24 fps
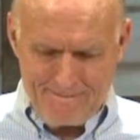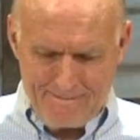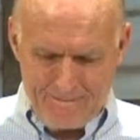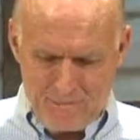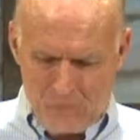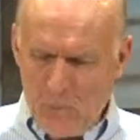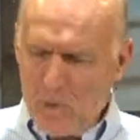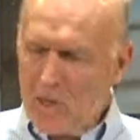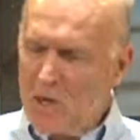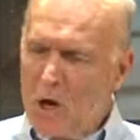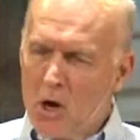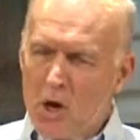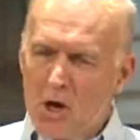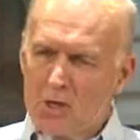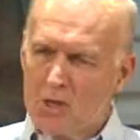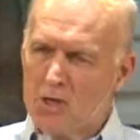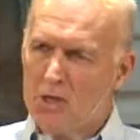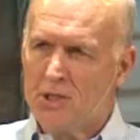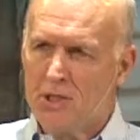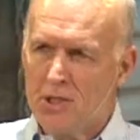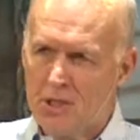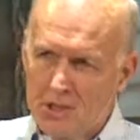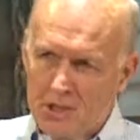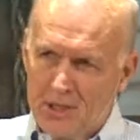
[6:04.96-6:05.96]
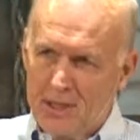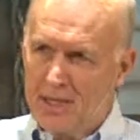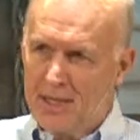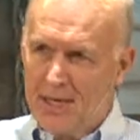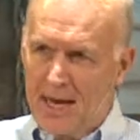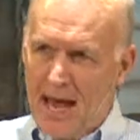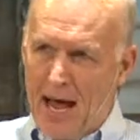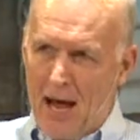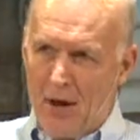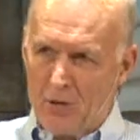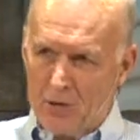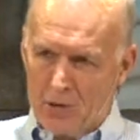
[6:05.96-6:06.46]
What causes us to
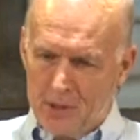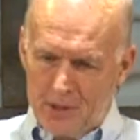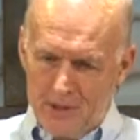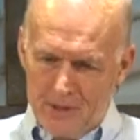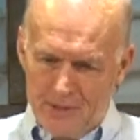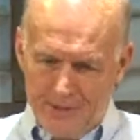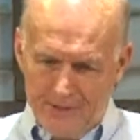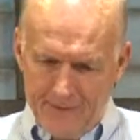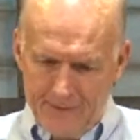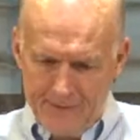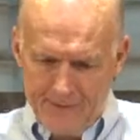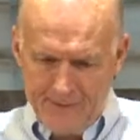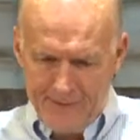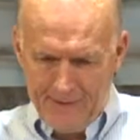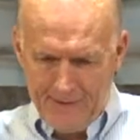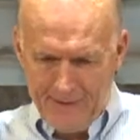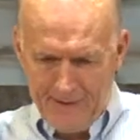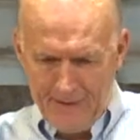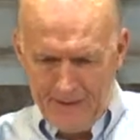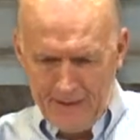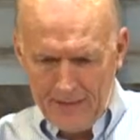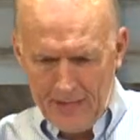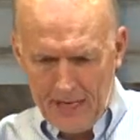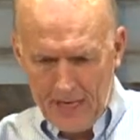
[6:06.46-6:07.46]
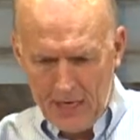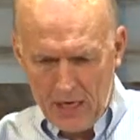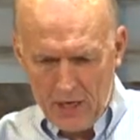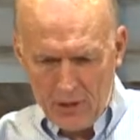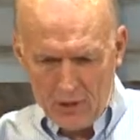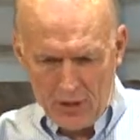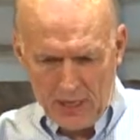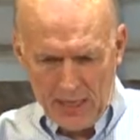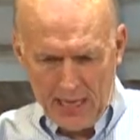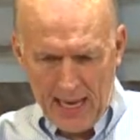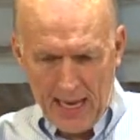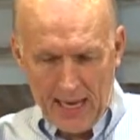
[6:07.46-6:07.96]
doubt that
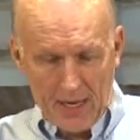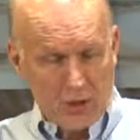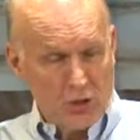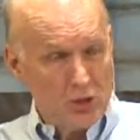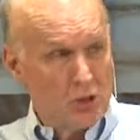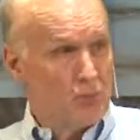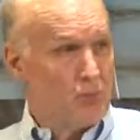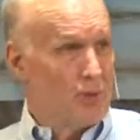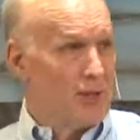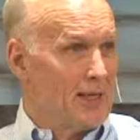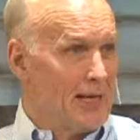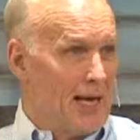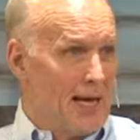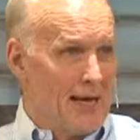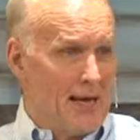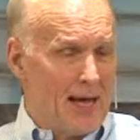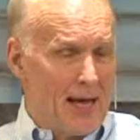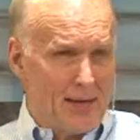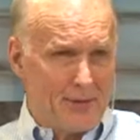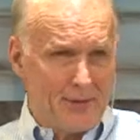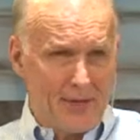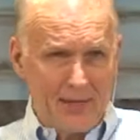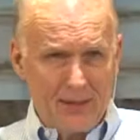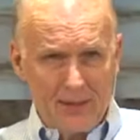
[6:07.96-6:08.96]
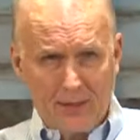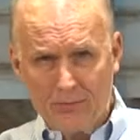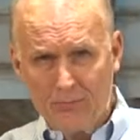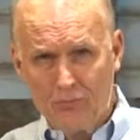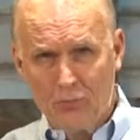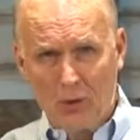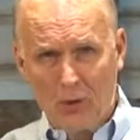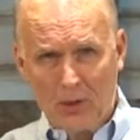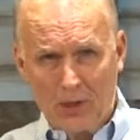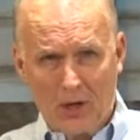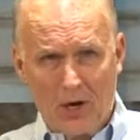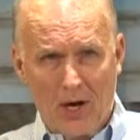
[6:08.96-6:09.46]
he's the answer? Well, I think
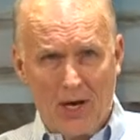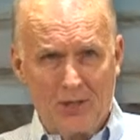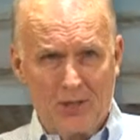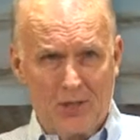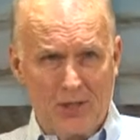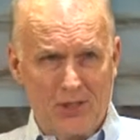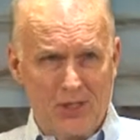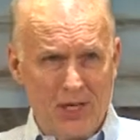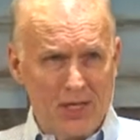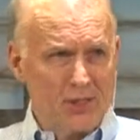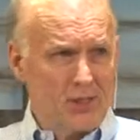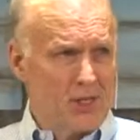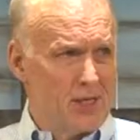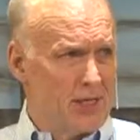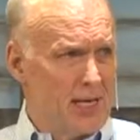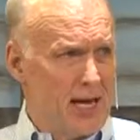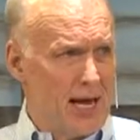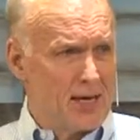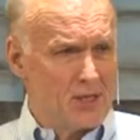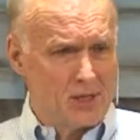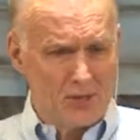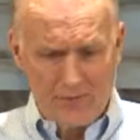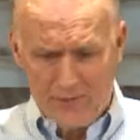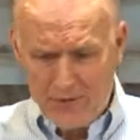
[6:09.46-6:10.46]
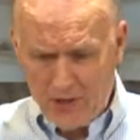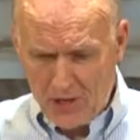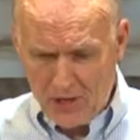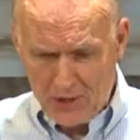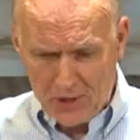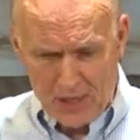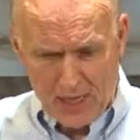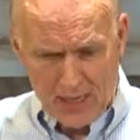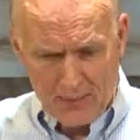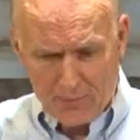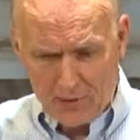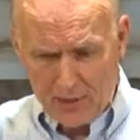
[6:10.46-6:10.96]
what causes us to doubt is the very
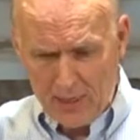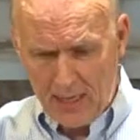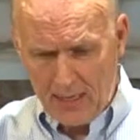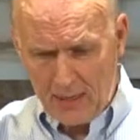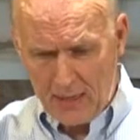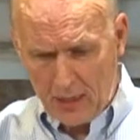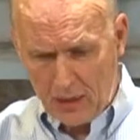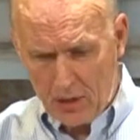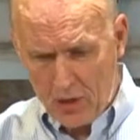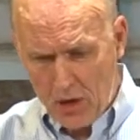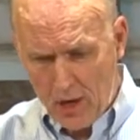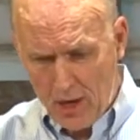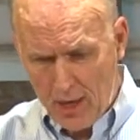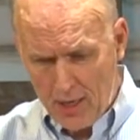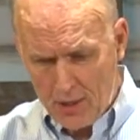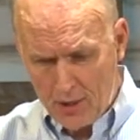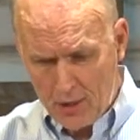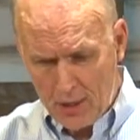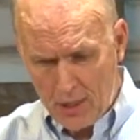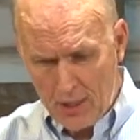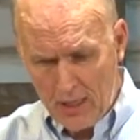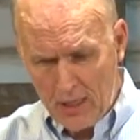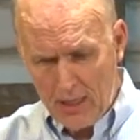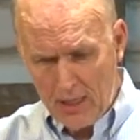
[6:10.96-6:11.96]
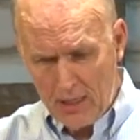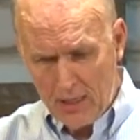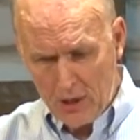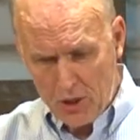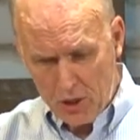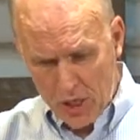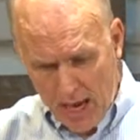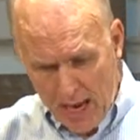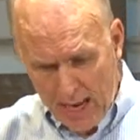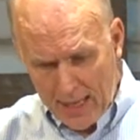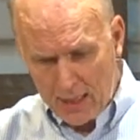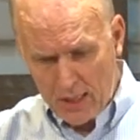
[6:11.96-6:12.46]
same thing that caused
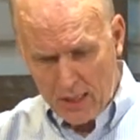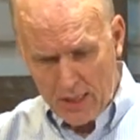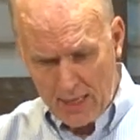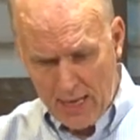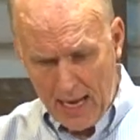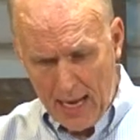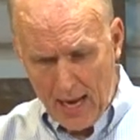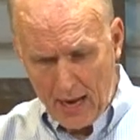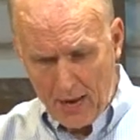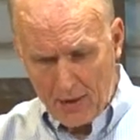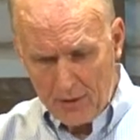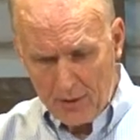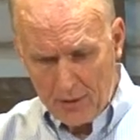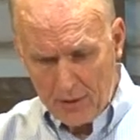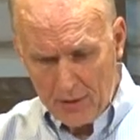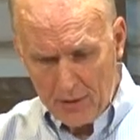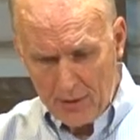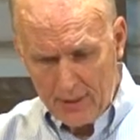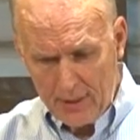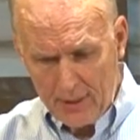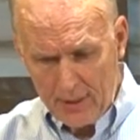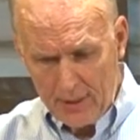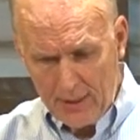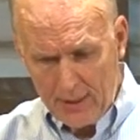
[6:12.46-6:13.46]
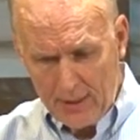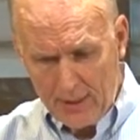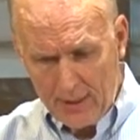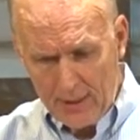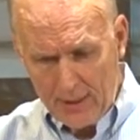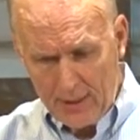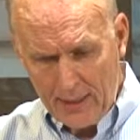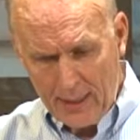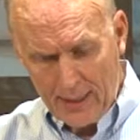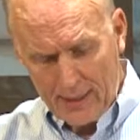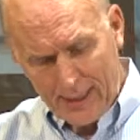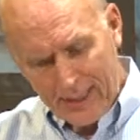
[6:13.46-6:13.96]
John to doubt.
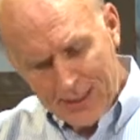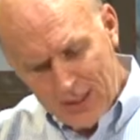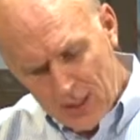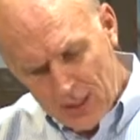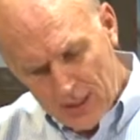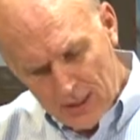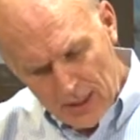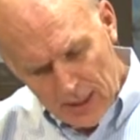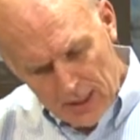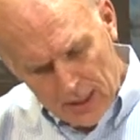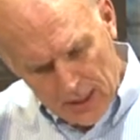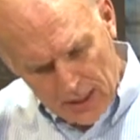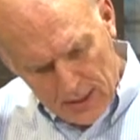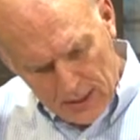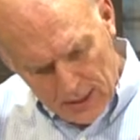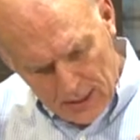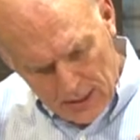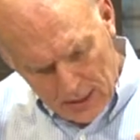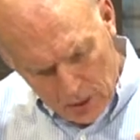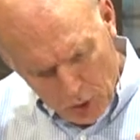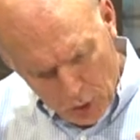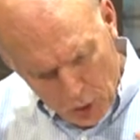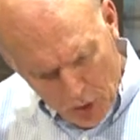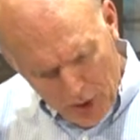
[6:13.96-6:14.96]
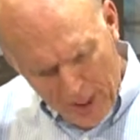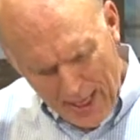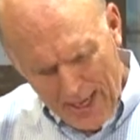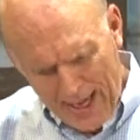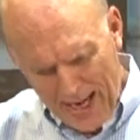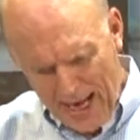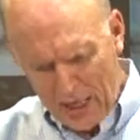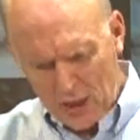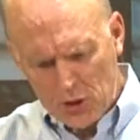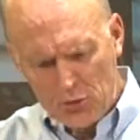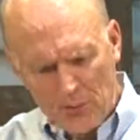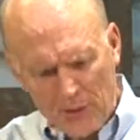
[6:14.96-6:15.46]
And let's look at an
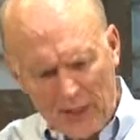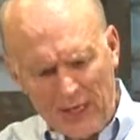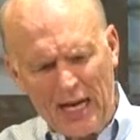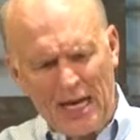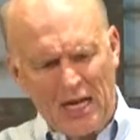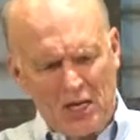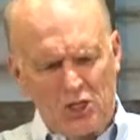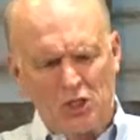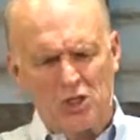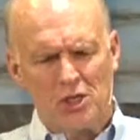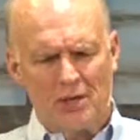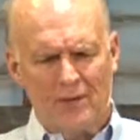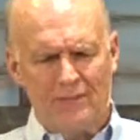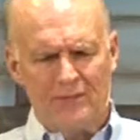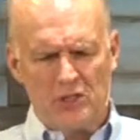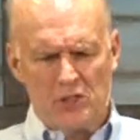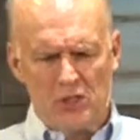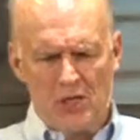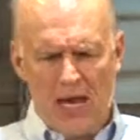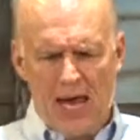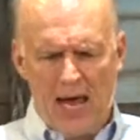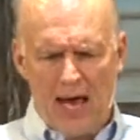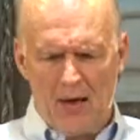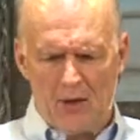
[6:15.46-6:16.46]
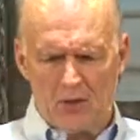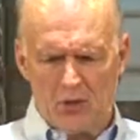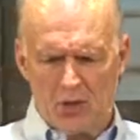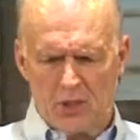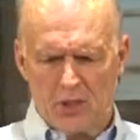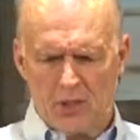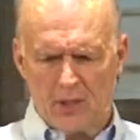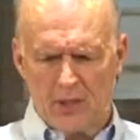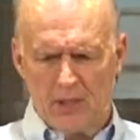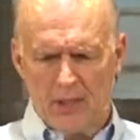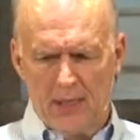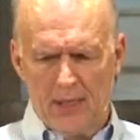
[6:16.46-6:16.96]
explanation of his
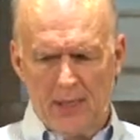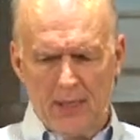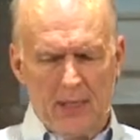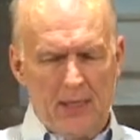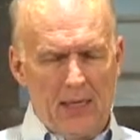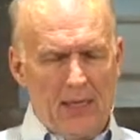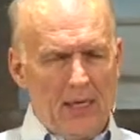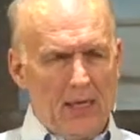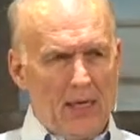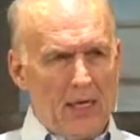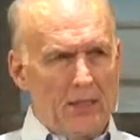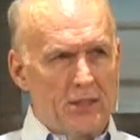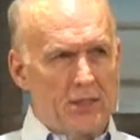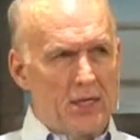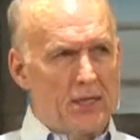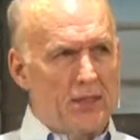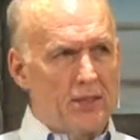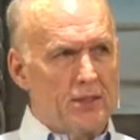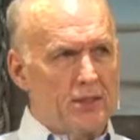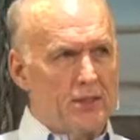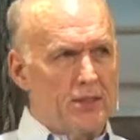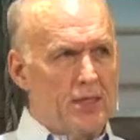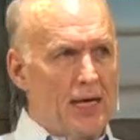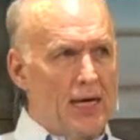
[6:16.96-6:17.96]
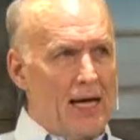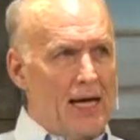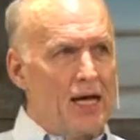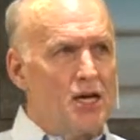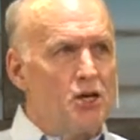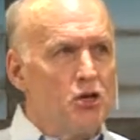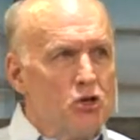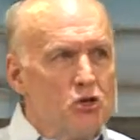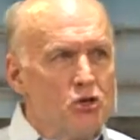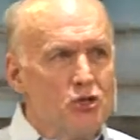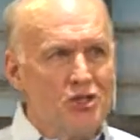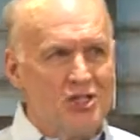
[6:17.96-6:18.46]
doubts. To
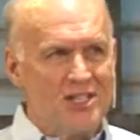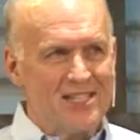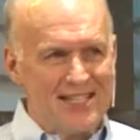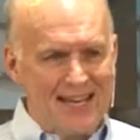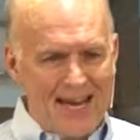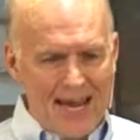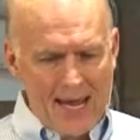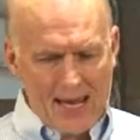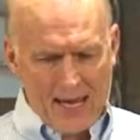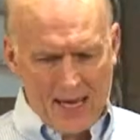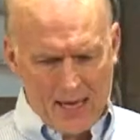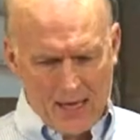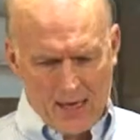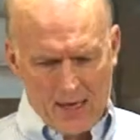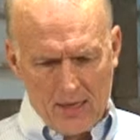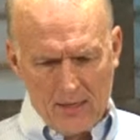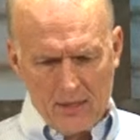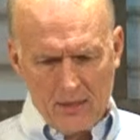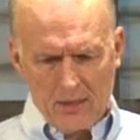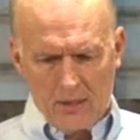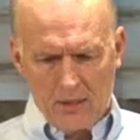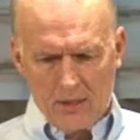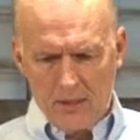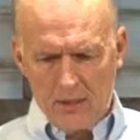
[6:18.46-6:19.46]
understand